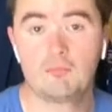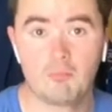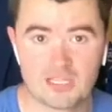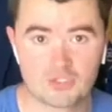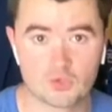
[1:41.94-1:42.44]

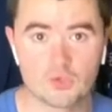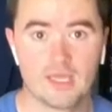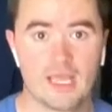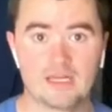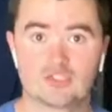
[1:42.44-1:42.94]
muscle,
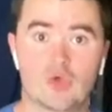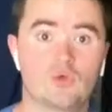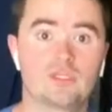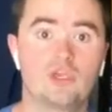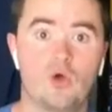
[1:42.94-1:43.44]
and it's
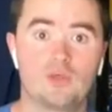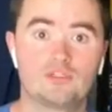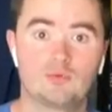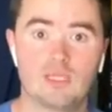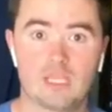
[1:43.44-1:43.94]
only going
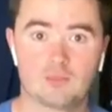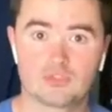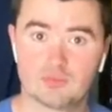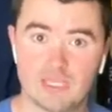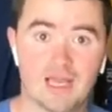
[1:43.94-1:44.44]
to be able
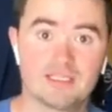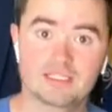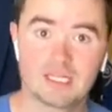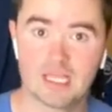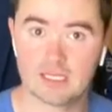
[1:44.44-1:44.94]
to be
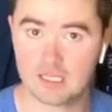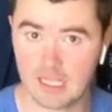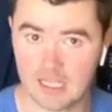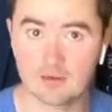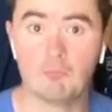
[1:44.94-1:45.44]
isolated
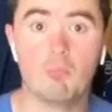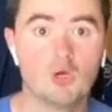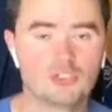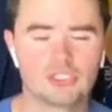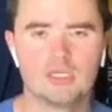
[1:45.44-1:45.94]
in
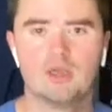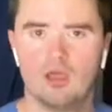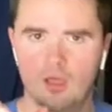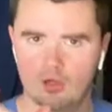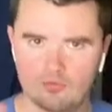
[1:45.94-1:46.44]
motion
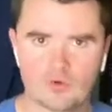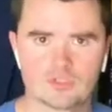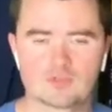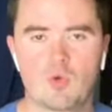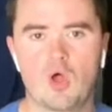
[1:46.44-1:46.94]
for a
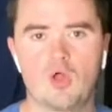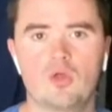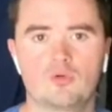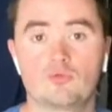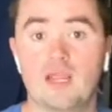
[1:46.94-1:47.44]

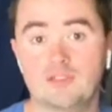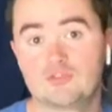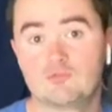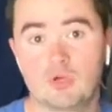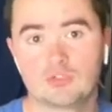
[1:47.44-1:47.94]
small range
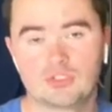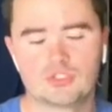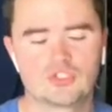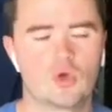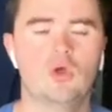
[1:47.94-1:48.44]
of motion.
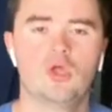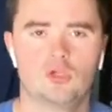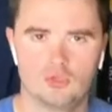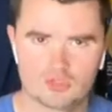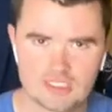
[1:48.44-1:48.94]
So
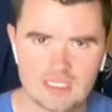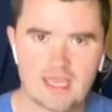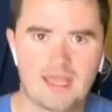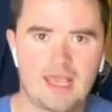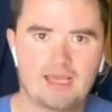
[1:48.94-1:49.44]
you'll see
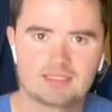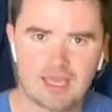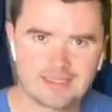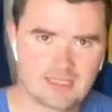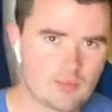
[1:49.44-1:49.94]
that as
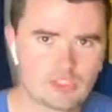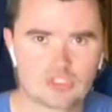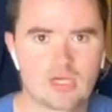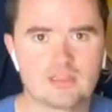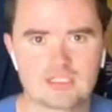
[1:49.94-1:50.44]
I
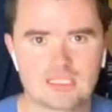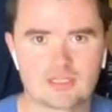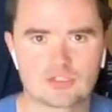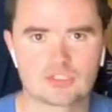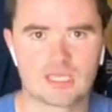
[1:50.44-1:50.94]
demonstrate this
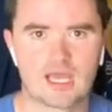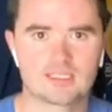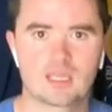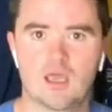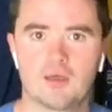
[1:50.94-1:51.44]

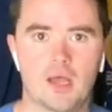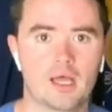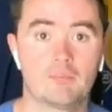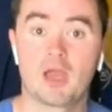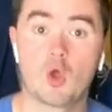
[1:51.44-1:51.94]
exercise,
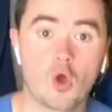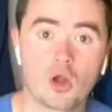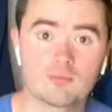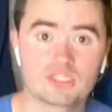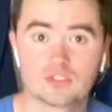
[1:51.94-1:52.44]
my
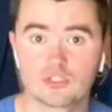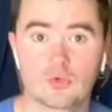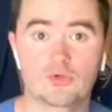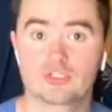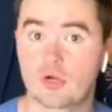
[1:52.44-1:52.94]
arms and
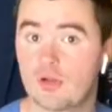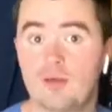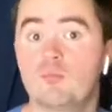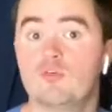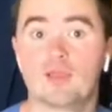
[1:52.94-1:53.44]
shoulders are
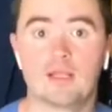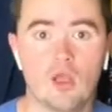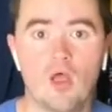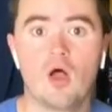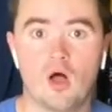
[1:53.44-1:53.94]
not moving
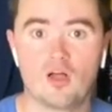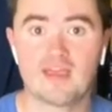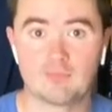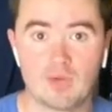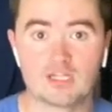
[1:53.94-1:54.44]
all
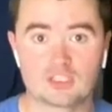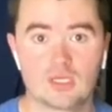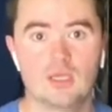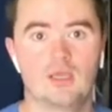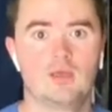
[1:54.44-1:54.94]
that much.
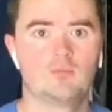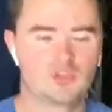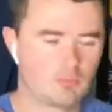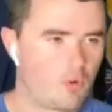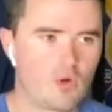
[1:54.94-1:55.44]
But
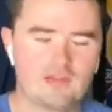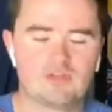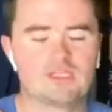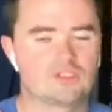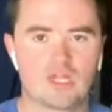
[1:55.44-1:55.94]
the point of
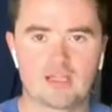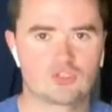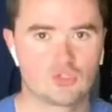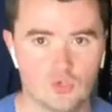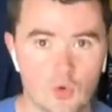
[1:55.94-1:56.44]
it is not
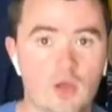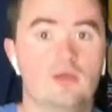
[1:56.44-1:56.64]
to